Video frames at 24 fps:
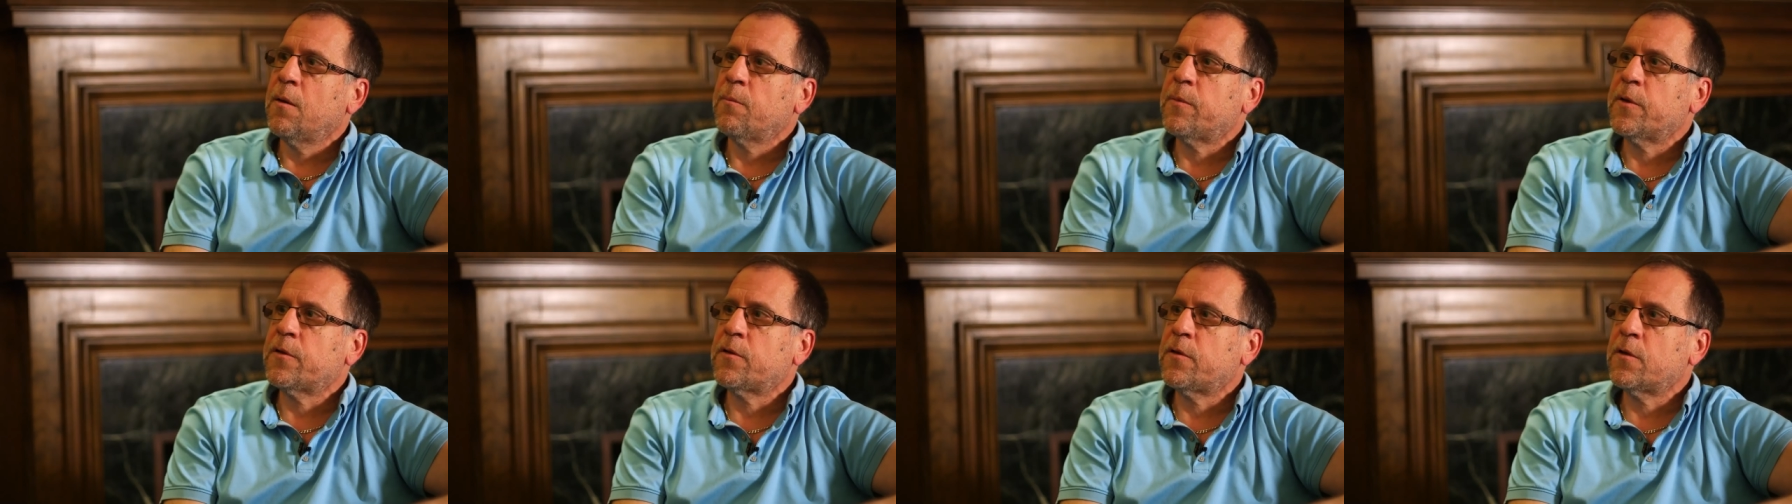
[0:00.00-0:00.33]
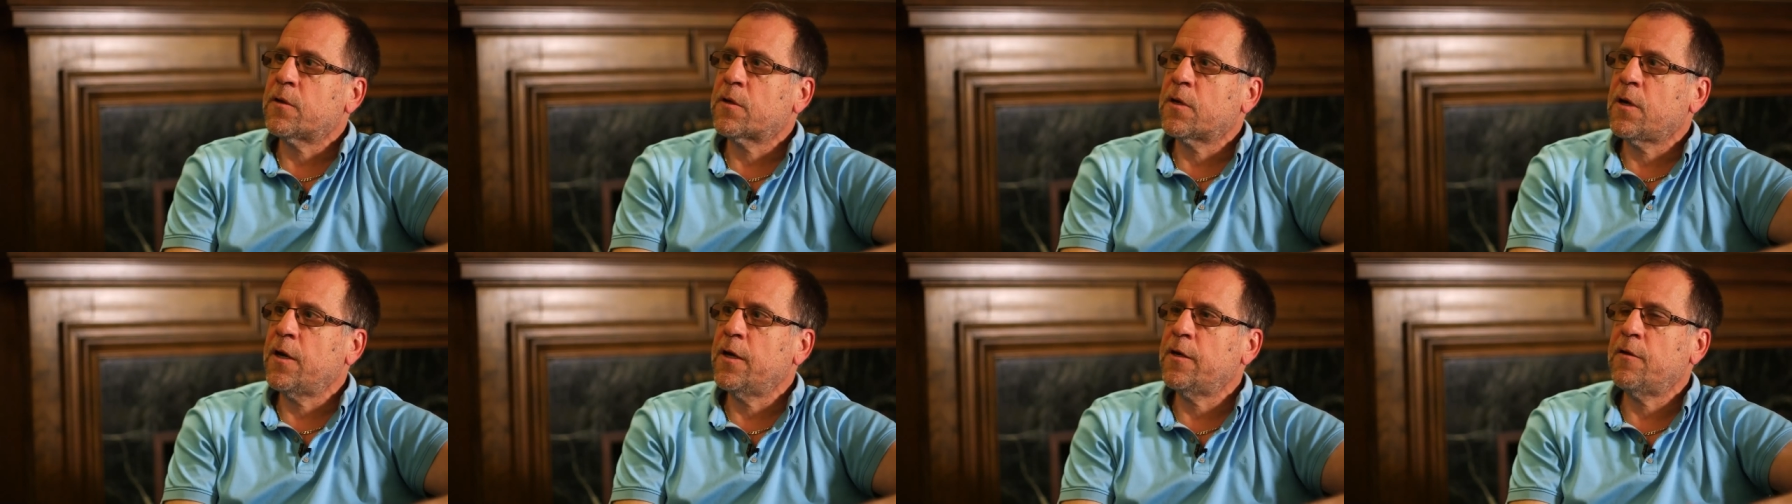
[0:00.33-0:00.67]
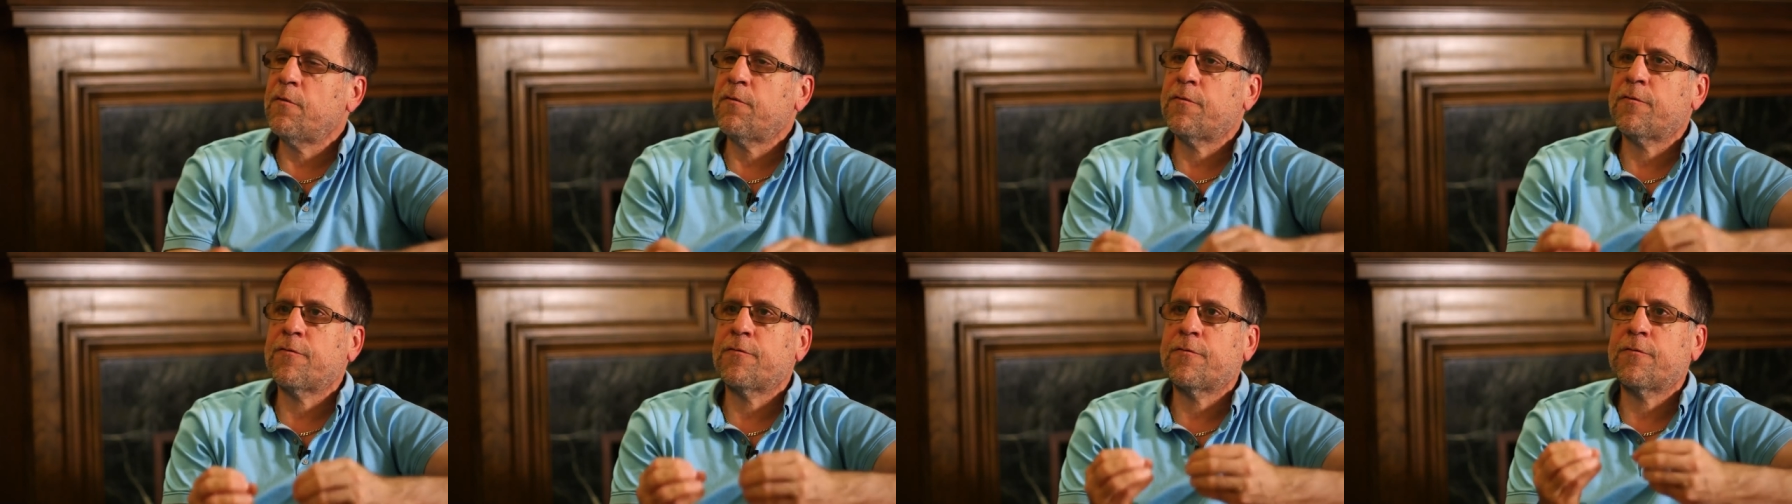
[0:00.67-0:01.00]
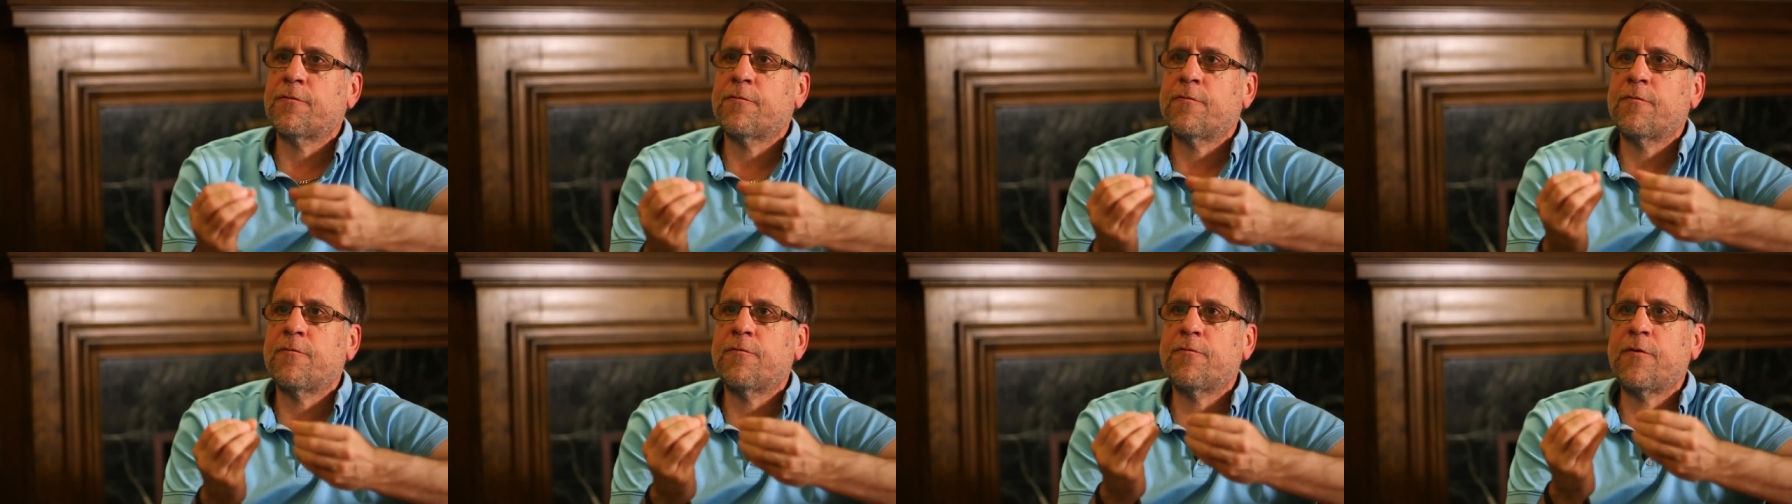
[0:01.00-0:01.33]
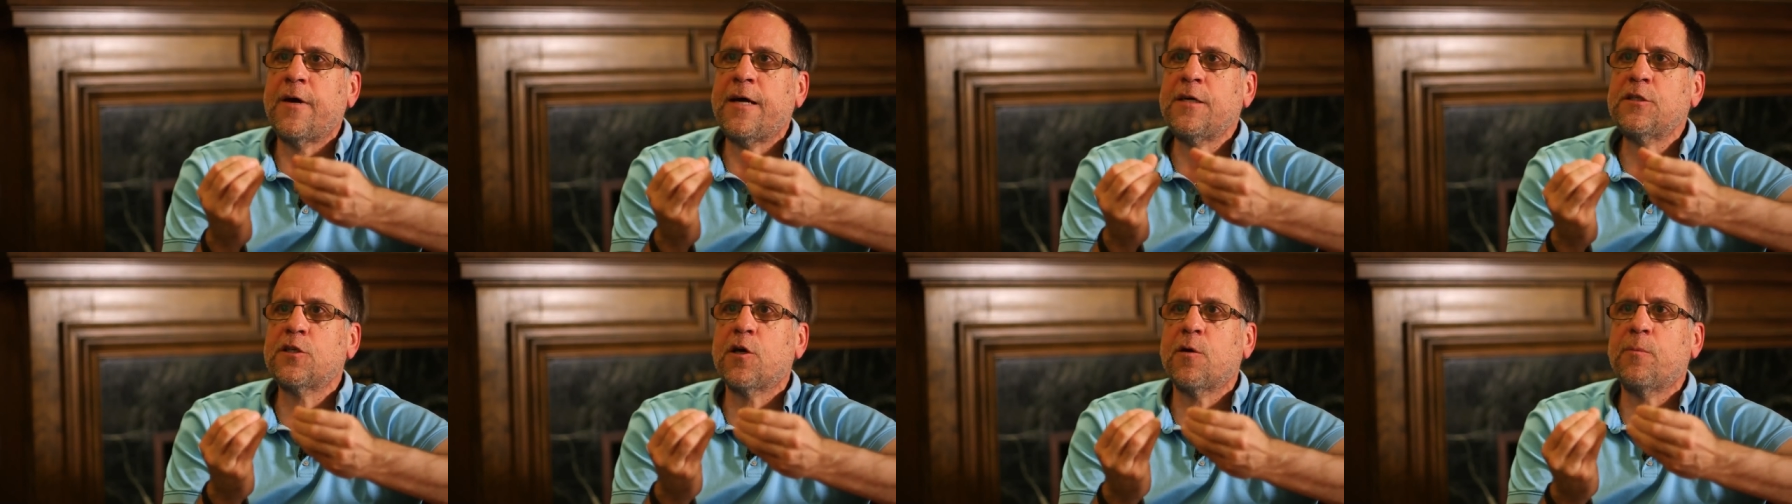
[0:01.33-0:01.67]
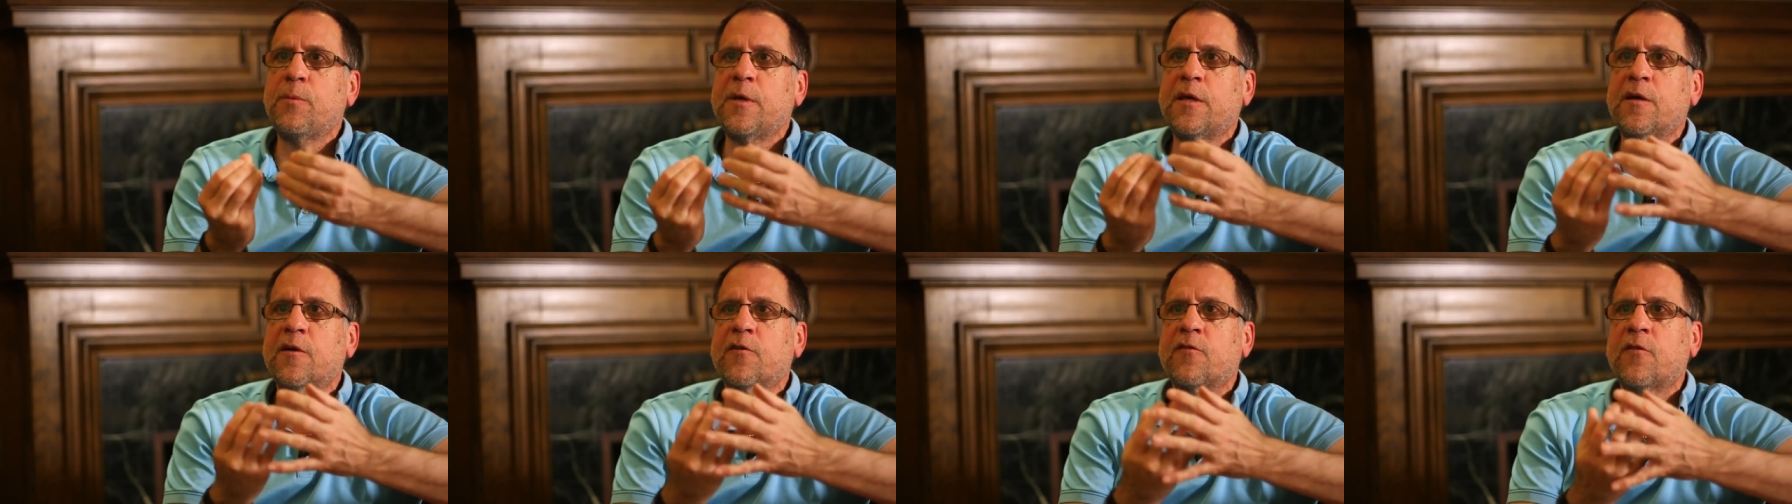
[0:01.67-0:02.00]
but they're kind of fragile
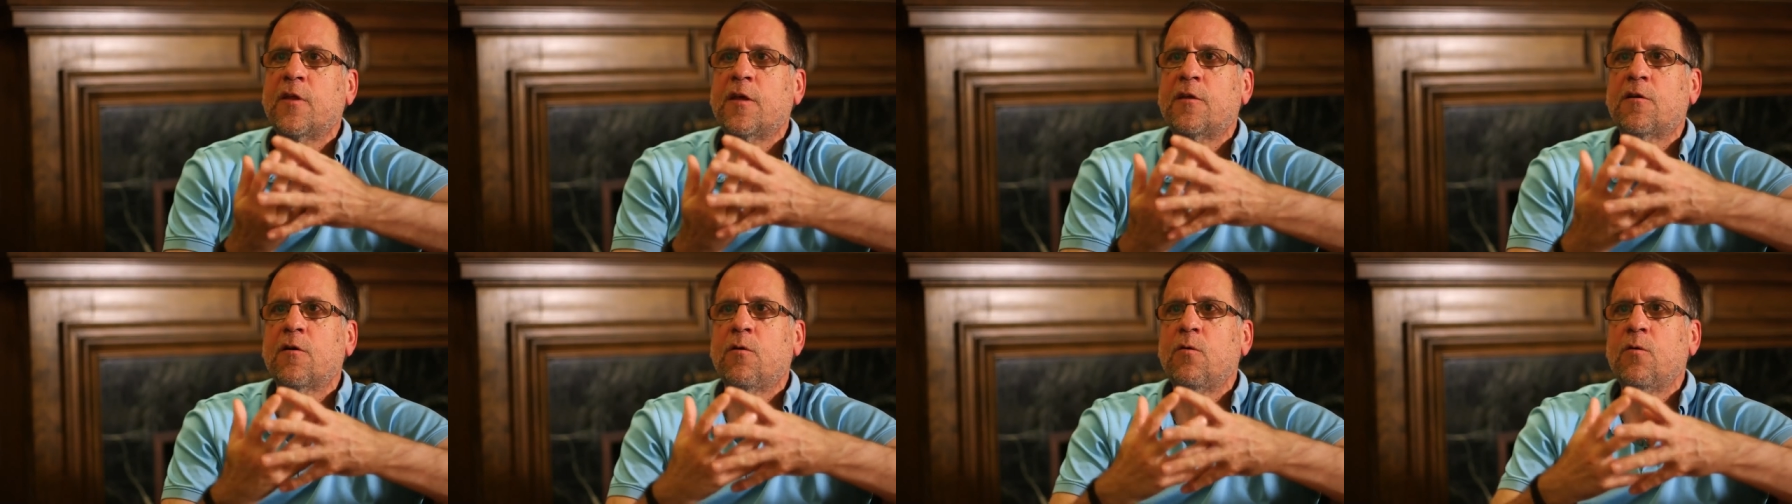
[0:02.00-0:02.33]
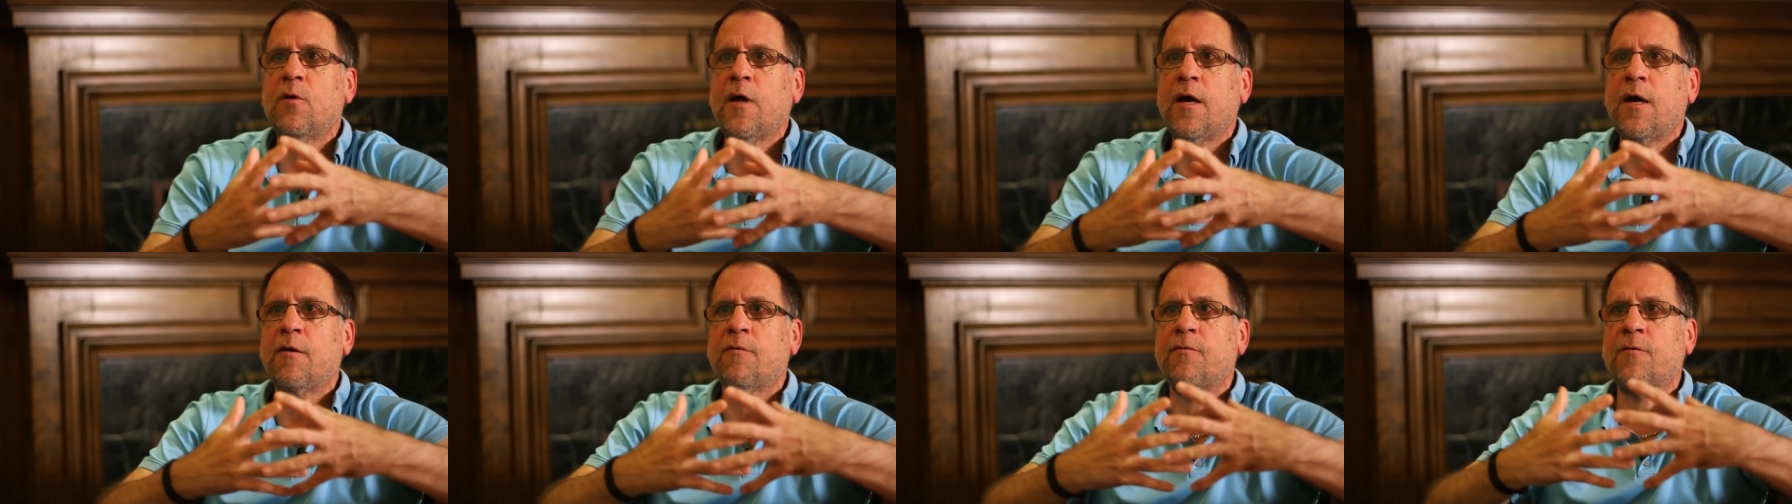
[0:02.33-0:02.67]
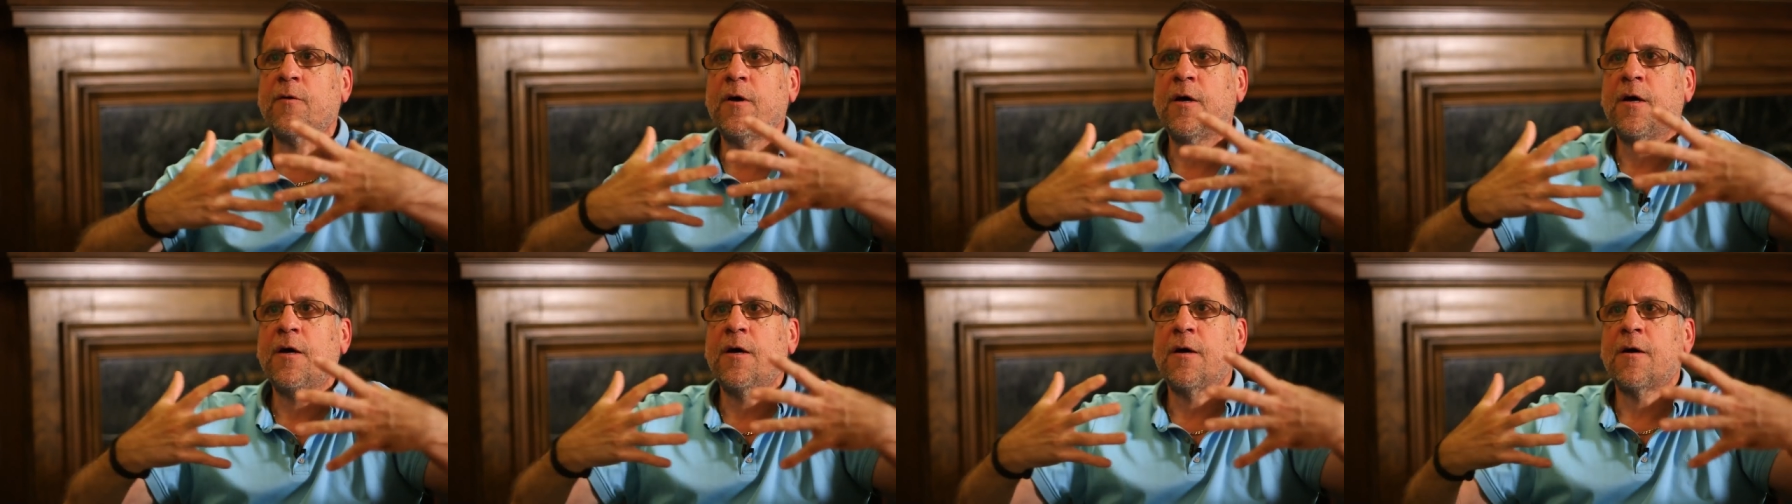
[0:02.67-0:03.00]
because they don't have,